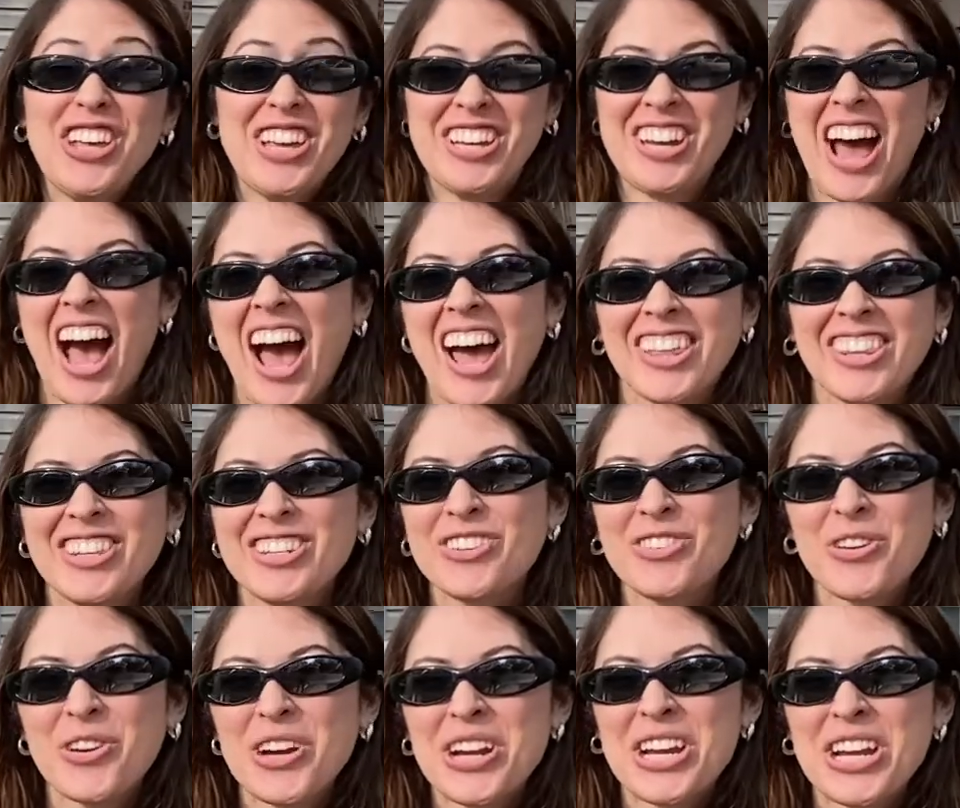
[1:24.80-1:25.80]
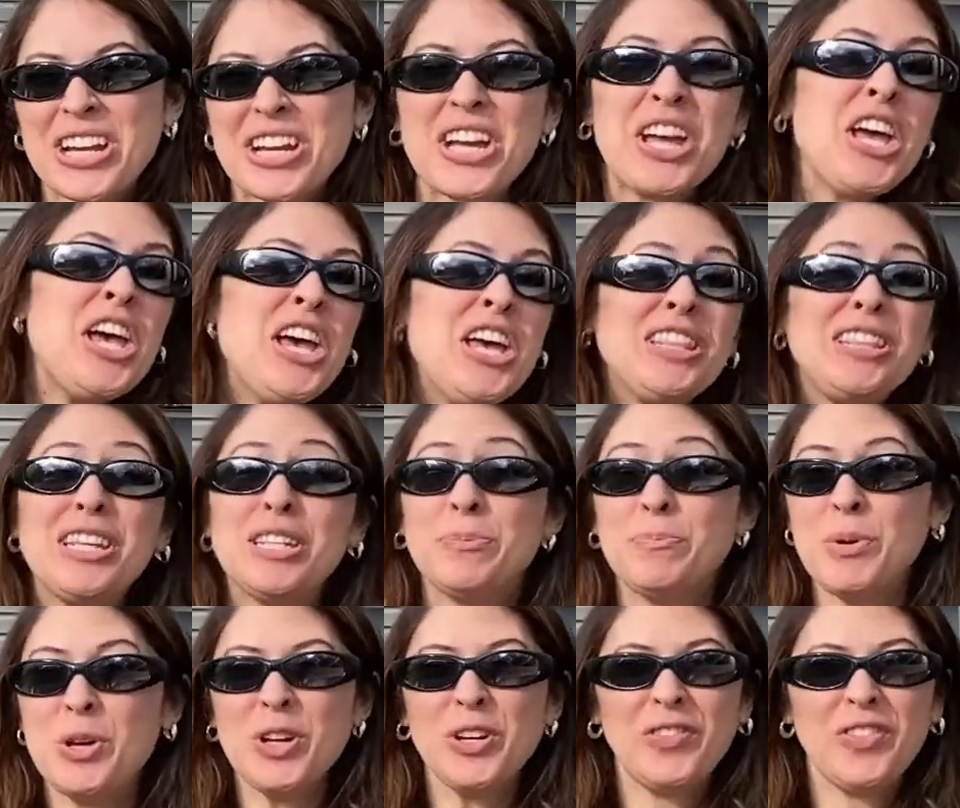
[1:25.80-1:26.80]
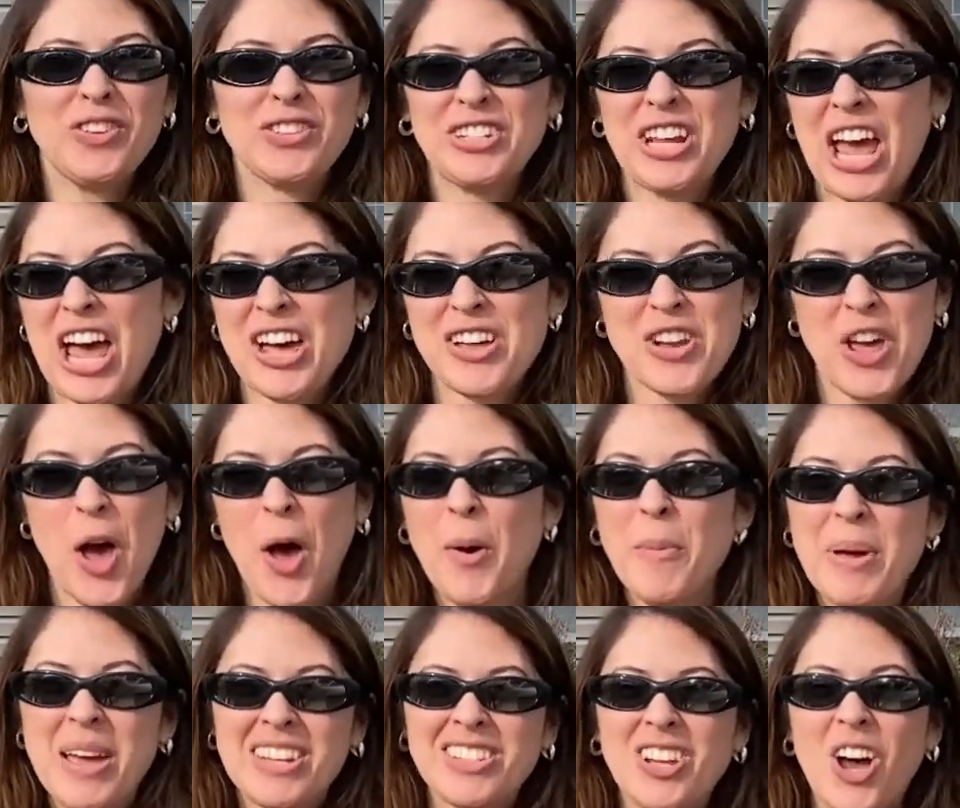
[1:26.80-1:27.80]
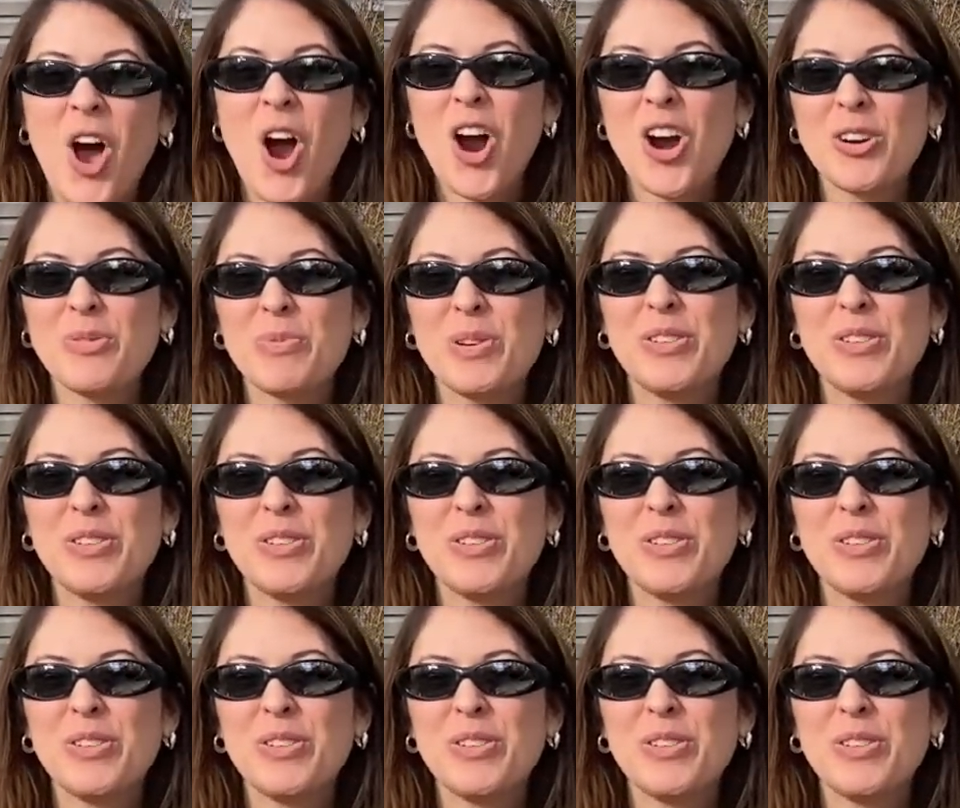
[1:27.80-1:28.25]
in Island Creek. This beautiful townhome has hardwood